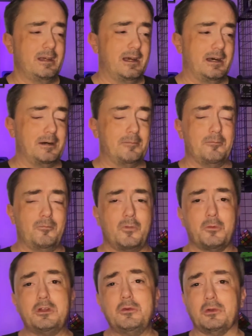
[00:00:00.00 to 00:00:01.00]

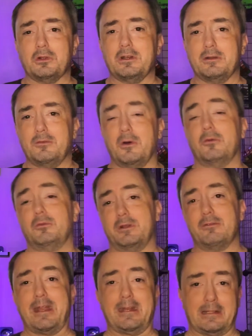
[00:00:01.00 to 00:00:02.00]
What we do learn, well, what
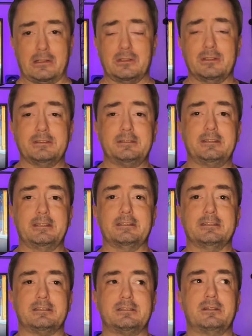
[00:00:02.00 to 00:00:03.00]
Randy learns
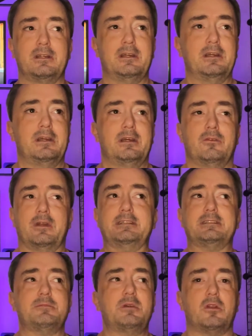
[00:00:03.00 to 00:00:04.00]
is when he's
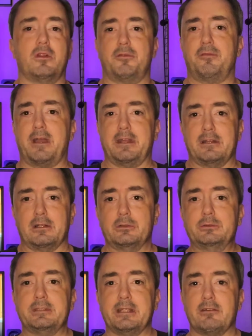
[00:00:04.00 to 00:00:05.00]
in the middle of a fight and
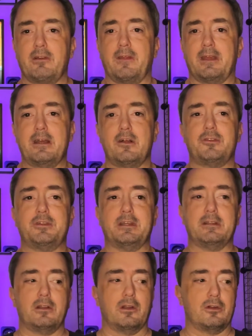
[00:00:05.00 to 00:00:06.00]
losing everything else,
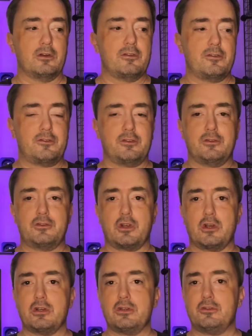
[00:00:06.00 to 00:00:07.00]
he learns to
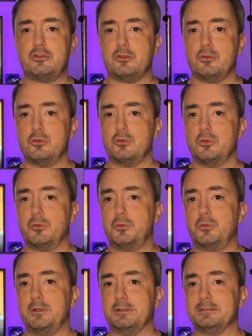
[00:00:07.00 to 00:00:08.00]
turn to
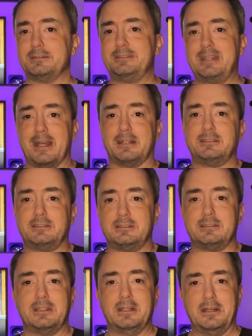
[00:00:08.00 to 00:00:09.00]
his
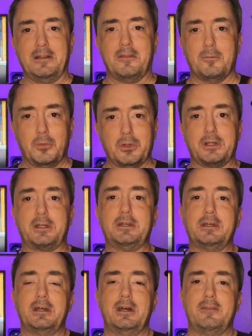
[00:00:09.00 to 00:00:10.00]
texts, the book
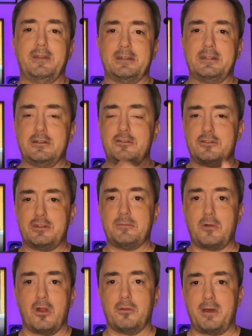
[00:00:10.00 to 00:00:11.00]
that teaches
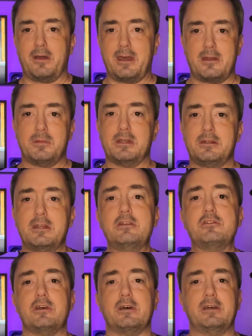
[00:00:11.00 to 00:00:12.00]
him all about how to be a
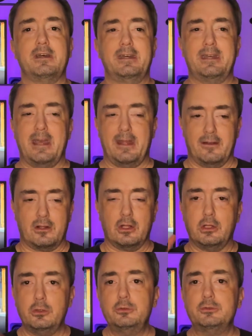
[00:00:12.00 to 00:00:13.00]
ninja, and
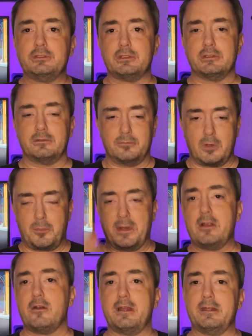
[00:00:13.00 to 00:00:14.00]
clues
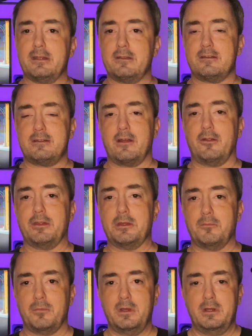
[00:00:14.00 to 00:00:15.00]
appear in it that tell
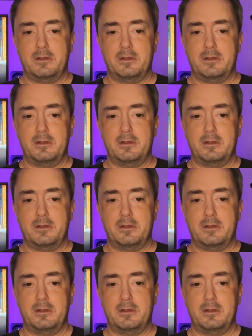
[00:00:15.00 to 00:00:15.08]
him,